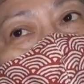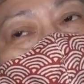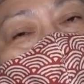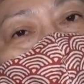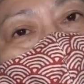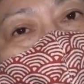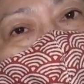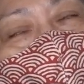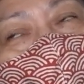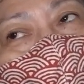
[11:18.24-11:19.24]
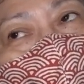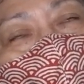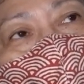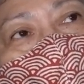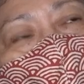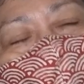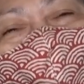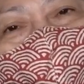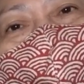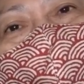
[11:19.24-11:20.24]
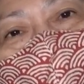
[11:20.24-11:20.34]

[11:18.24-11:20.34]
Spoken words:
Yeah. So no good. No good.